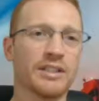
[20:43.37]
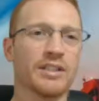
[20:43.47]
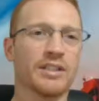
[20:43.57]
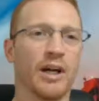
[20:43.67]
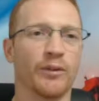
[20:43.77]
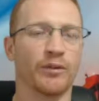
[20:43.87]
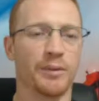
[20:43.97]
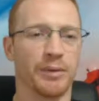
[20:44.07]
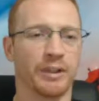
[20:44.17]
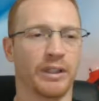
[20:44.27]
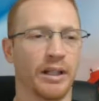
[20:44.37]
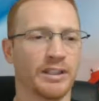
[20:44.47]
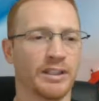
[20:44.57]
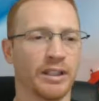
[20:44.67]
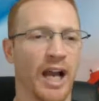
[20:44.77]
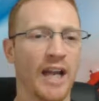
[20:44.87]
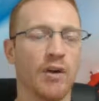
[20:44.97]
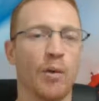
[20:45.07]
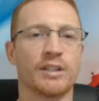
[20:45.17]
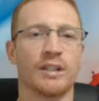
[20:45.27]
is a tough one for me because
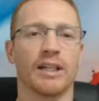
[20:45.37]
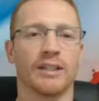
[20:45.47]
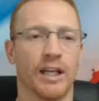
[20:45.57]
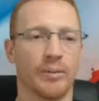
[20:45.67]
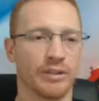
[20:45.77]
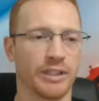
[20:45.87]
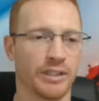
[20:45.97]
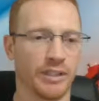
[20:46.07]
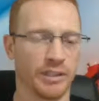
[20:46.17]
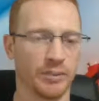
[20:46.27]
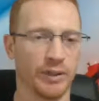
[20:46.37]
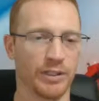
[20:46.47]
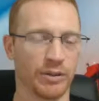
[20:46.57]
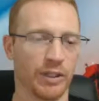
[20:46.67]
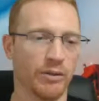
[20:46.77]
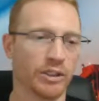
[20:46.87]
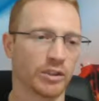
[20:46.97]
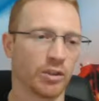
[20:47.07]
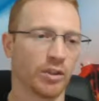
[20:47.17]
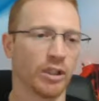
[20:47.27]
I've always liked Anibal Sanchez as a pitcher. I
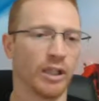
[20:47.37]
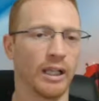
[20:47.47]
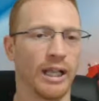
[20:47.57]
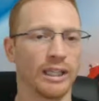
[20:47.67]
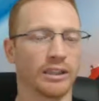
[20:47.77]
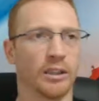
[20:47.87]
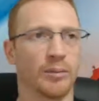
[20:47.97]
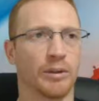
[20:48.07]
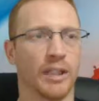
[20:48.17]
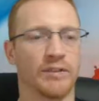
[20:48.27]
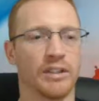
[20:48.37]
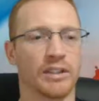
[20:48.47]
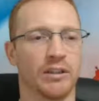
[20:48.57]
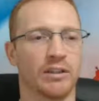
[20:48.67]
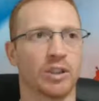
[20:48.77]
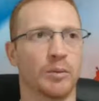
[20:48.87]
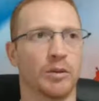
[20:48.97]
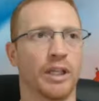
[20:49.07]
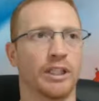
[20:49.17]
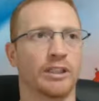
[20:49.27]
know he struggled a lot last year, but lefty's still had
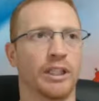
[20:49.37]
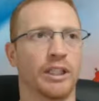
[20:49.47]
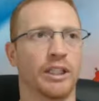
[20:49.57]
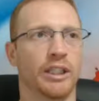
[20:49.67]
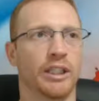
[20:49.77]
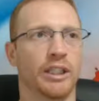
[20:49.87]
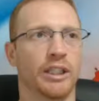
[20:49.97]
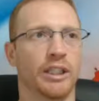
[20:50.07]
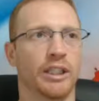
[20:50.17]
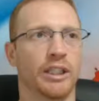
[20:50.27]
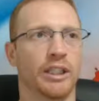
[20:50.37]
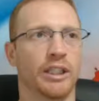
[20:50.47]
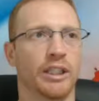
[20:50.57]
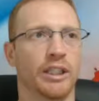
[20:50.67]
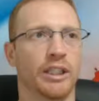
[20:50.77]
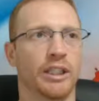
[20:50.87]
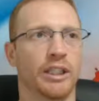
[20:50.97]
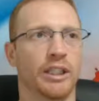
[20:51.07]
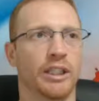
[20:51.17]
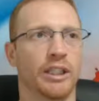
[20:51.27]
trouble with that changeup against him, and
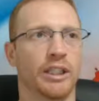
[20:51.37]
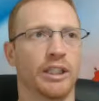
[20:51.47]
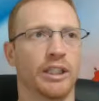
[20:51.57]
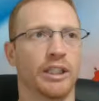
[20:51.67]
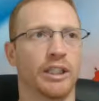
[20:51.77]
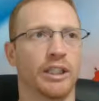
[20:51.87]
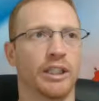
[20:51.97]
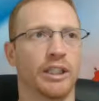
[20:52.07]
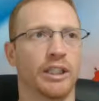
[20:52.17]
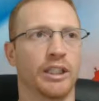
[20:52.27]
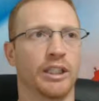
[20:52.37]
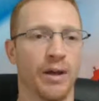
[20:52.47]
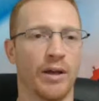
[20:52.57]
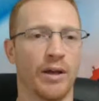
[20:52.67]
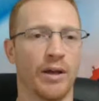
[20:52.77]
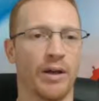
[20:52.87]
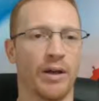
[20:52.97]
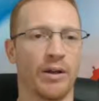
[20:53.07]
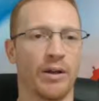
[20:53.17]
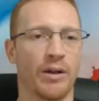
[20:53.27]
righty's him a little bit better.
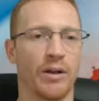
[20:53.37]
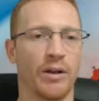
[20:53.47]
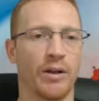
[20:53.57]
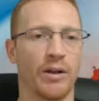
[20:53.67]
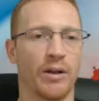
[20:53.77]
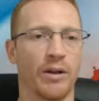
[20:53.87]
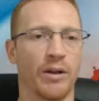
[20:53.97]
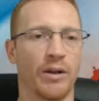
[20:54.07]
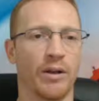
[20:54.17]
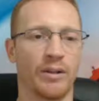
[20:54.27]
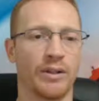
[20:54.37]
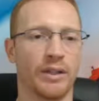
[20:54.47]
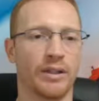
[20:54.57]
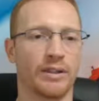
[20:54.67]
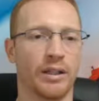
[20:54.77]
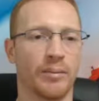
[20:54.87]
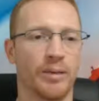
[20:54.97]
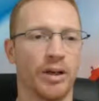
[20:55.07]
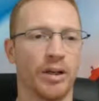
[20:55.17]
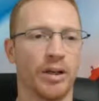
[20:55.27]
But there's not a lot of righty thump in that
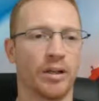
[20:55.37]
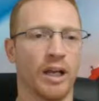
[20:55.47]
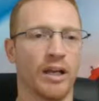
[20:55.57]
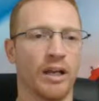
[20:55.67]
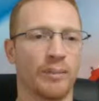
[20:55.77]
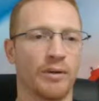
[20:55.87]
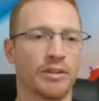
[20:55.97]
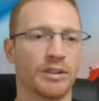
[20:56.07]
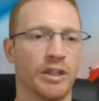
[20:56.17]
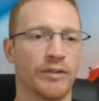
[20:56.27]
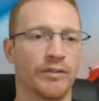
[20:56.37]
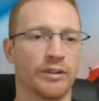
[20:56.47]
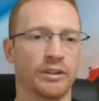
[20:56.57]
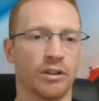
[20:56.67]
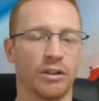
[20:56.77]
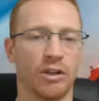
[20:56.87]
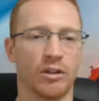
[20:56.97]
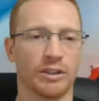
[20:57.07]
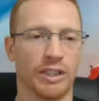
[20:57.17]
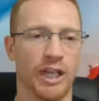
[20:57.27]
Marlin lineup outside of
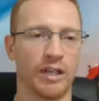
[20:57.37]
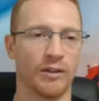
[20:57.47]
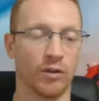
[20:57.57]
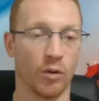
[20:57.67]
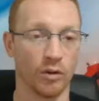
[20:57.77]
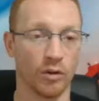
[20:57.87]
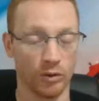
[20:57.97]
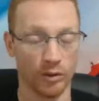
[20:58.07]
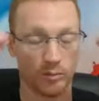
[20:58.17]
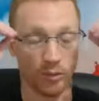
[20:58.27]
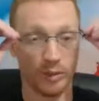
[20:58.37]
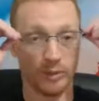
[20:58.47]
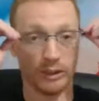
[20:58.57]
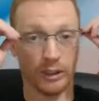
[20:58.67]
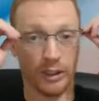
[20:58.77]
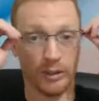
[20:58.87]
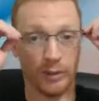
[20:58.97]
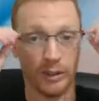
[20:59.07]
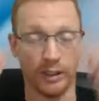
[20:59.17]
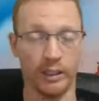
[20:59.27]
Giancarlo Stanton, of course, who can pretty much hit
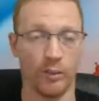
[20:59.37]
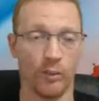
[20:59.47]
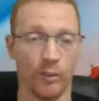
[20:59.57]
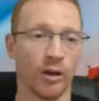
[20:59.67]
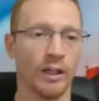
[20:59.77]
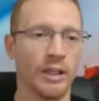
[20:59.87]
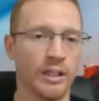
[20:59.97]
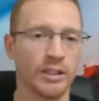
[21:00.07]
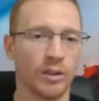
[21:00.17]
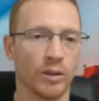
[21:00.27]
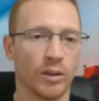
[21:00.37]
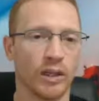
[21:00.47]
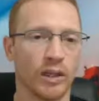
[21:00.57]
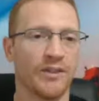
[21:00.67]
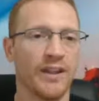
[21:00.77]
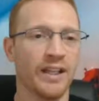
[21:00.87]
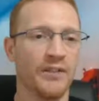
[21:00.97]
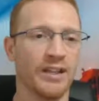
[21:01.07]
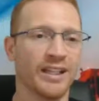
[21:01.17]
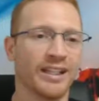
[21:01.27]
anybody anywhere. So I
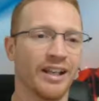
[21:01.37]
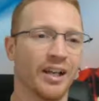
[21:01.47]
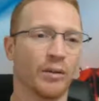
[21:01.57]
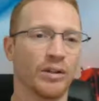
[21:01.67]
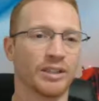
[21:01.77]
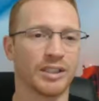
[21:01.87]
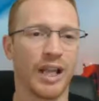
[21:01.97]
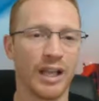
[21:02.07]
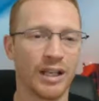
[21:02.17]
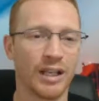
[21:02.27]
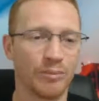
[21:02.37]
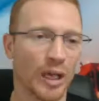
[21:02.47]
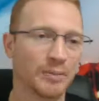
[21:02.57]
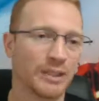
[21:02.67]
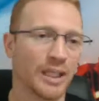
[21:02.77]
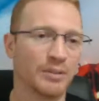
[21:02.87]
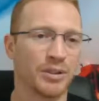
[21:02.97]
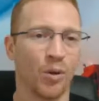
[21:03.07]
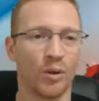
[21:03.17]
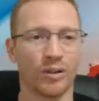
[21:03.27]
think if he can get around Stanton, perhaps he
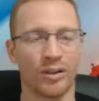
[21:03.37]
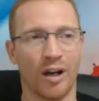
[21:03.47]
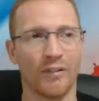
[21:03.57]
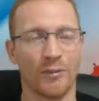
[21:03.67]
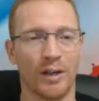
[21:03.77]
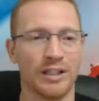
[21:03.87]
keeps Gordon off